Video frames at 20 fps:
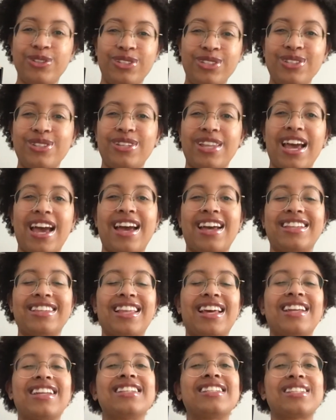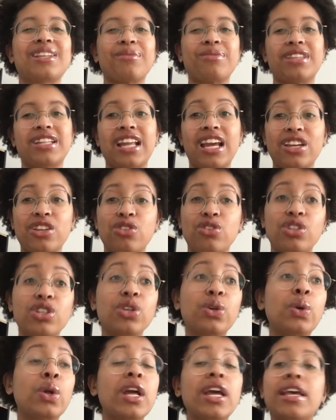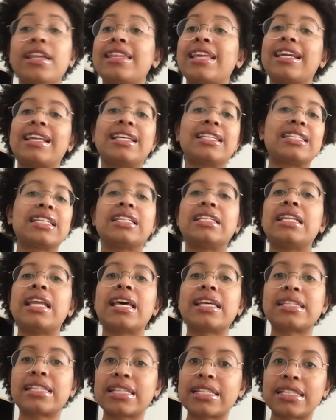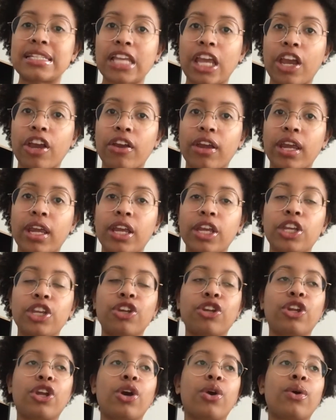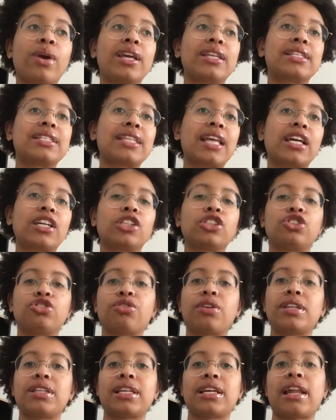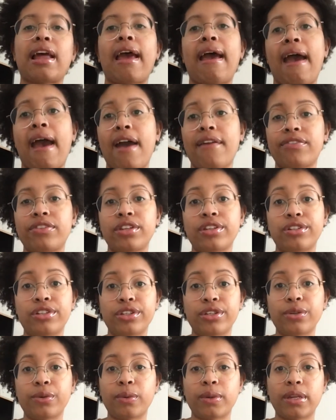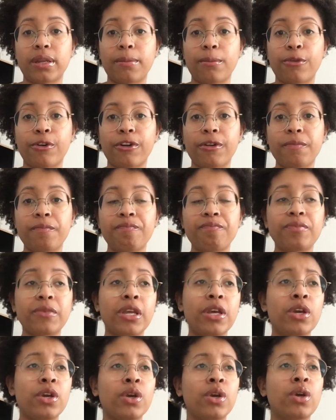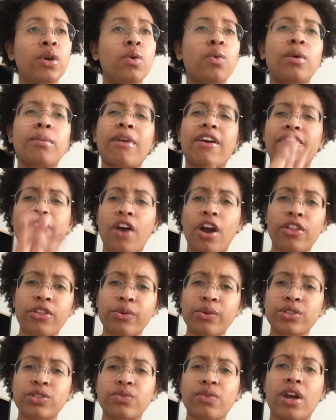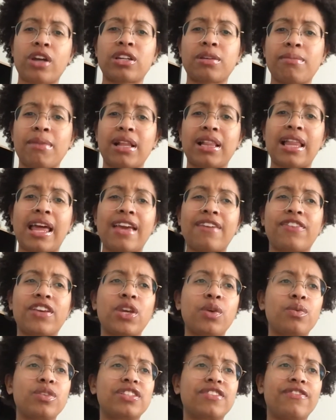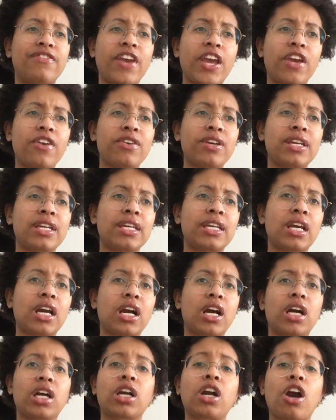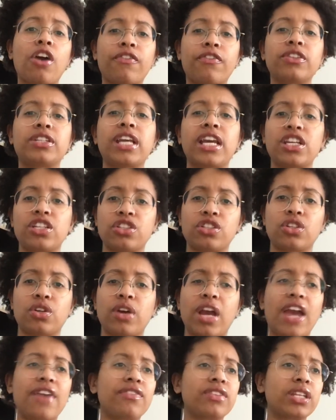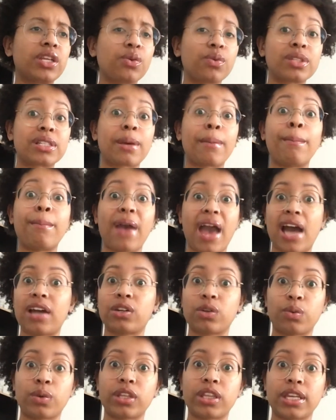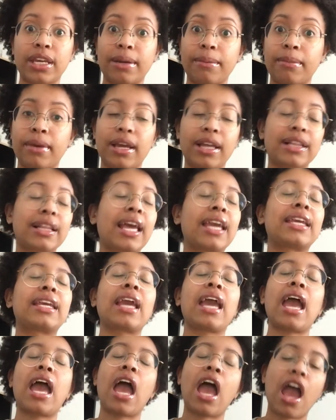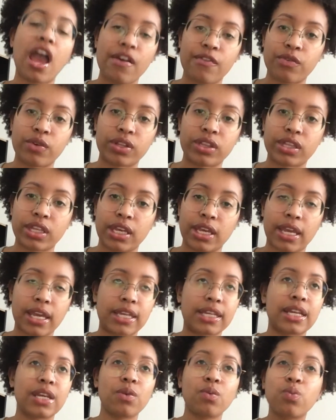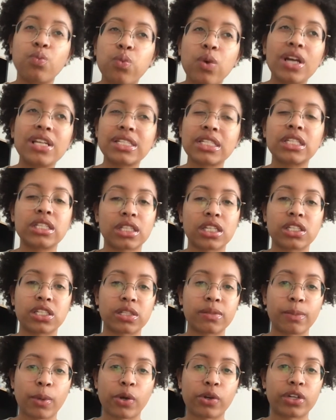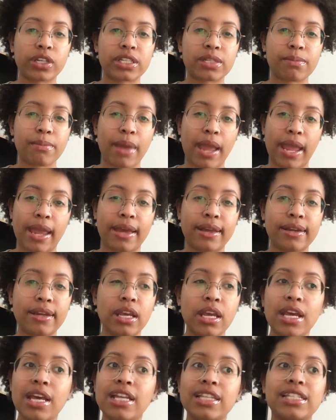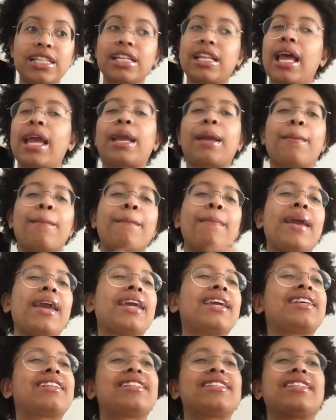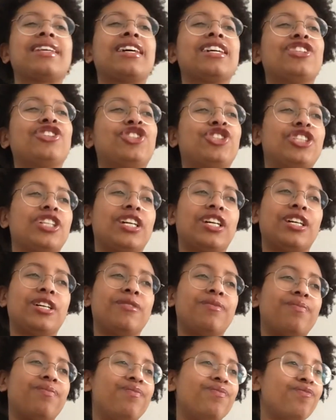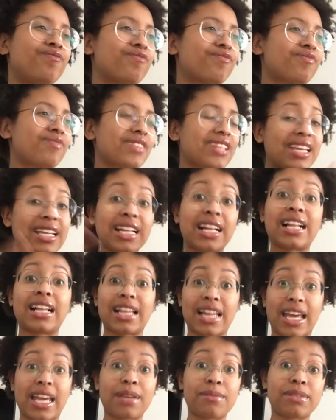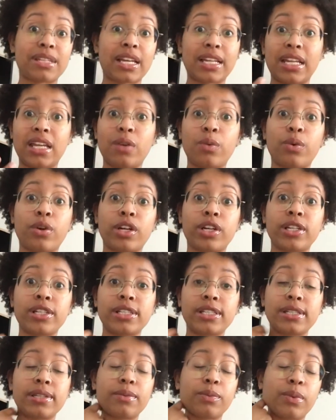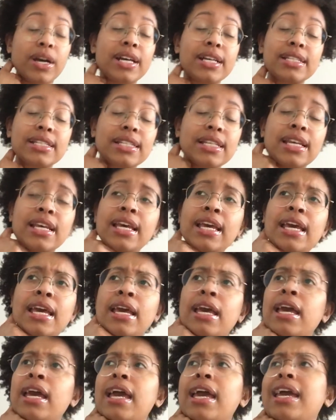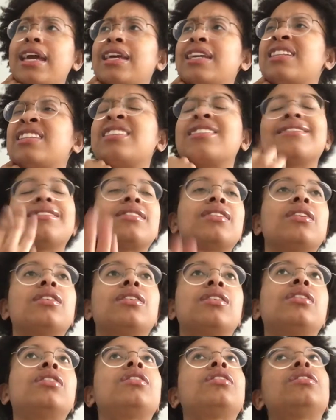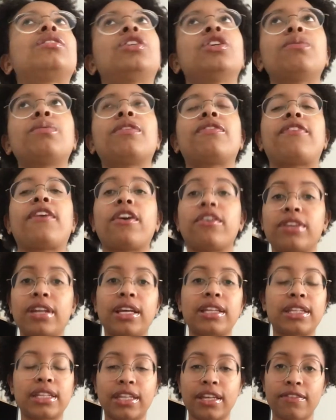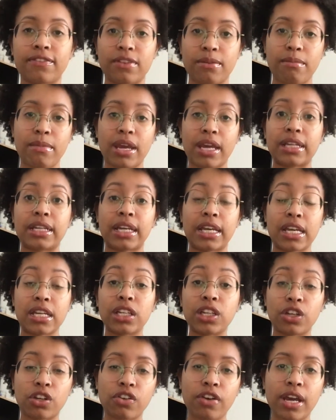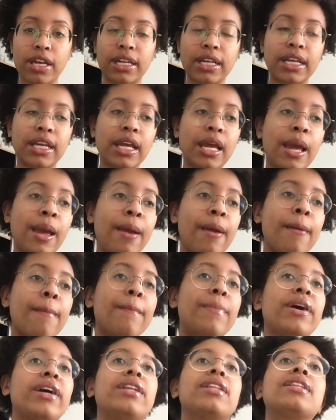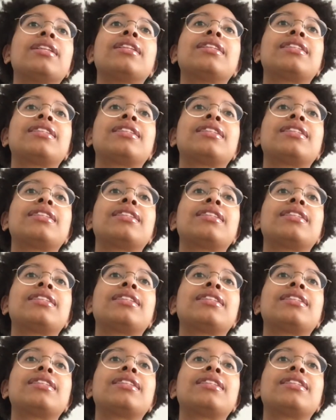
that. That is something that you do that isn't necessary. It's not a trait that I have to do anymore. When my father was around in my life, he was very confrontational. Everything was a battle with him, like everything. And he wasn't the smartest man to like make such claims that he was. And to be fair, not to give the man any credit, but